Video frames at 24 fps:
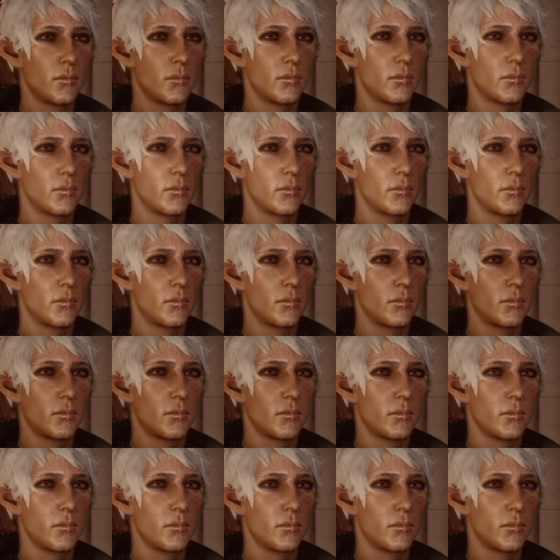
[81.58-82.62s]

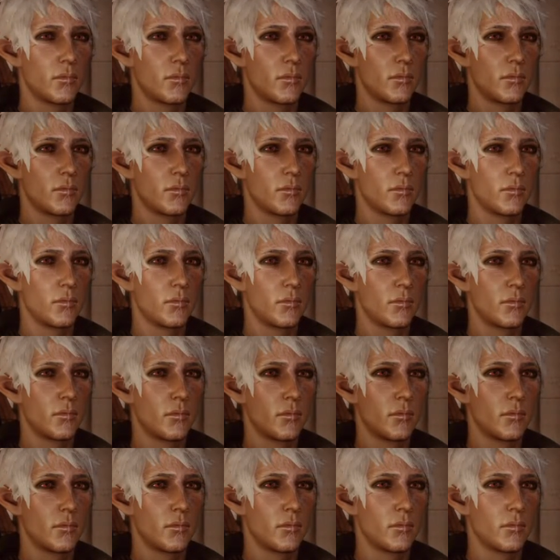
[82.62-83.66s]

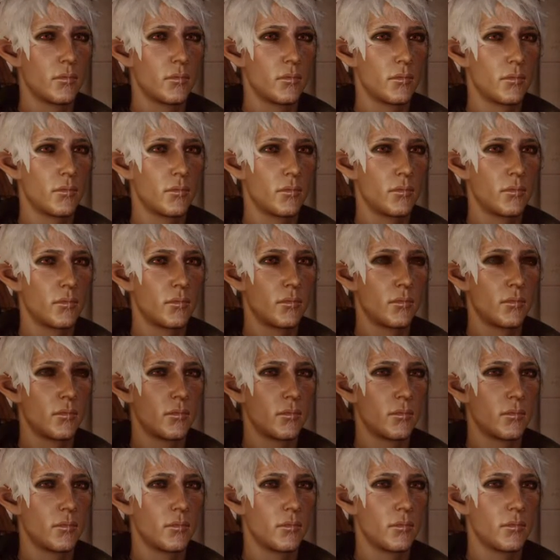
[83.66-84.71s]

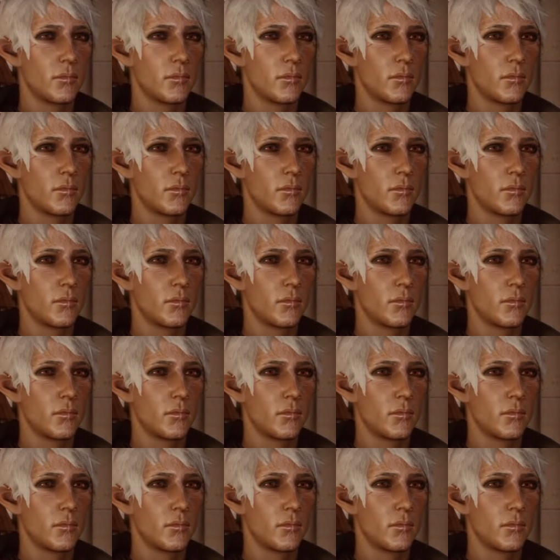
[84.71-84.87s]
No one is speaking in this clip.